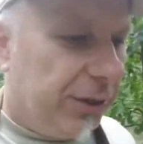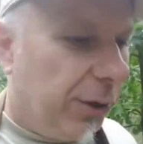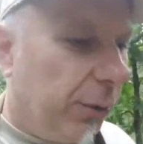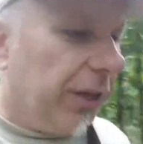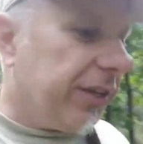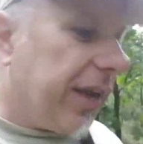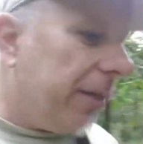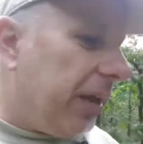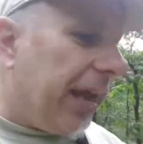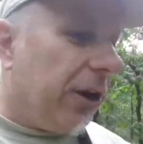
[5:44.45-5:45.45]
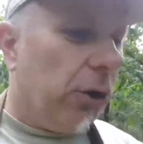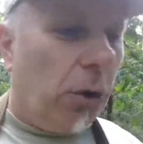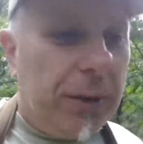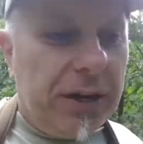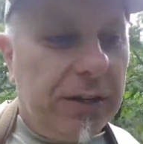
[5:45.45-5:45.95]
You know, that can be
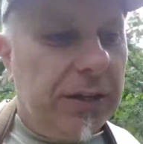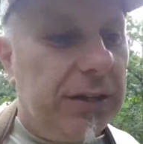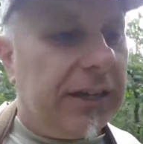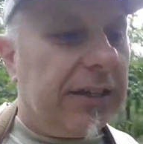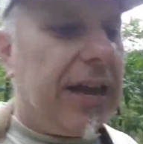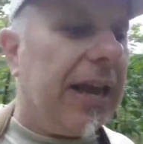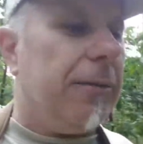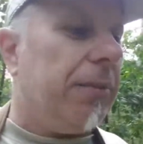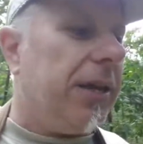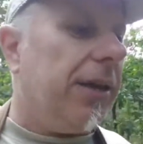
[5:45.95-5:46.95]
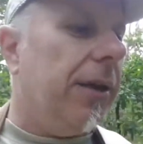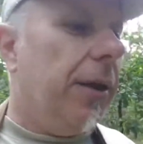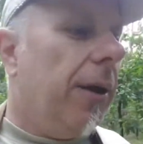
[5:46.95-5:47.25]
economical, that can be